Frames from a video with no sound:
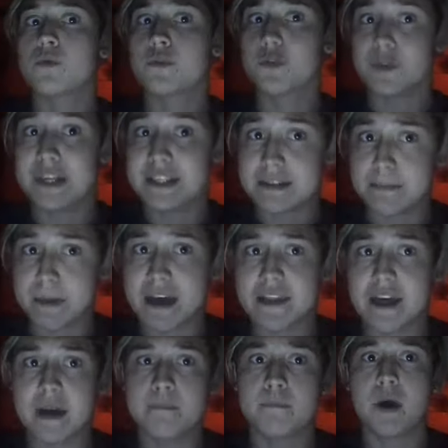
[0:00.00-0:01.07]
you need to bear
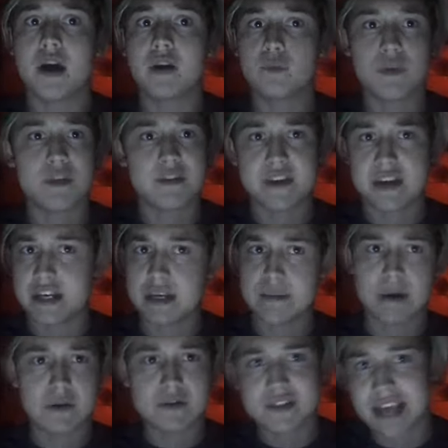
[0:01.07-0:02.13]
that in mind when thinking
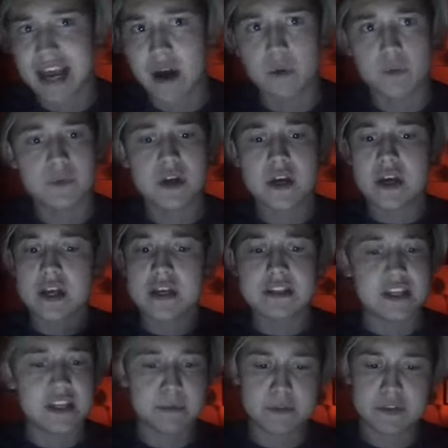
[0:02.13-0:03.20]
about sound,
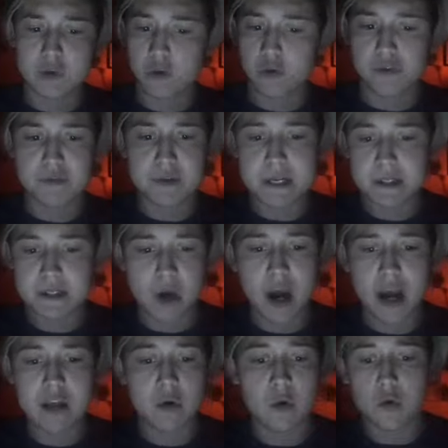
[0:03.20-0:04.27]
cinematography,
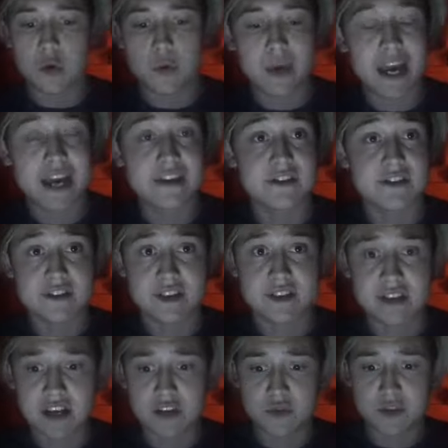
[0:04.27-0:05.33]
dialogue, locations,
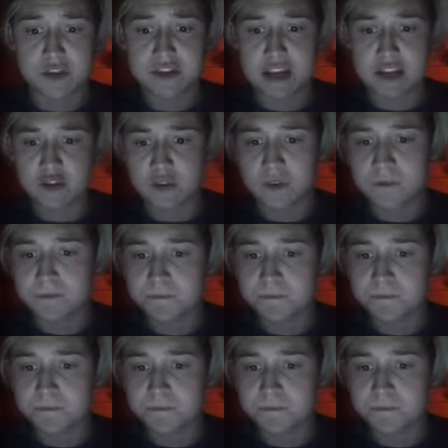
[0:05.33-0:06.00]
etc, etc.